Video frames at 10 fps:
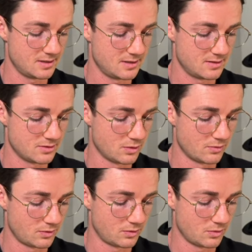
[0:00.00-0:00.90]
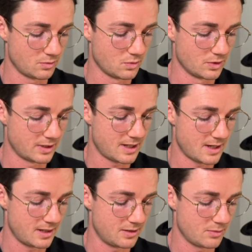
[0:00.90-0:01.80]
it's over
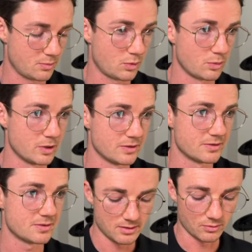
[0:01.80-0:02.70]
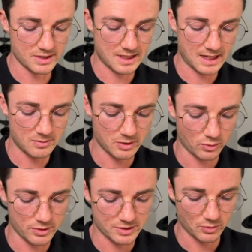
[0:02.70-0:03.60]
1K. per month. The risk Amy
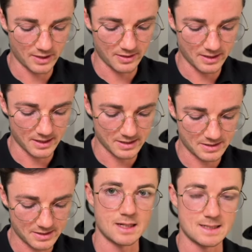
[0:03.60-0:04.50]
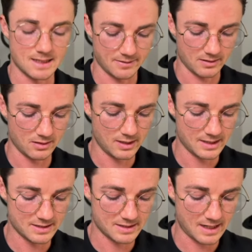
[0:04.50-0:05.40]
runs with this is that the
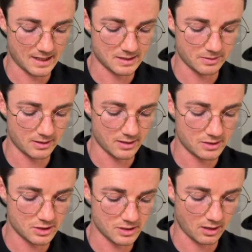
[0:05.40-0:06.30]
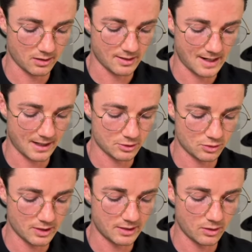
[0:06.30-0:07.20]
client's expectations are
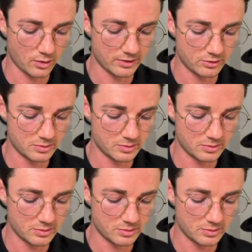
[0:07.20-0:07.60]
naturally going to be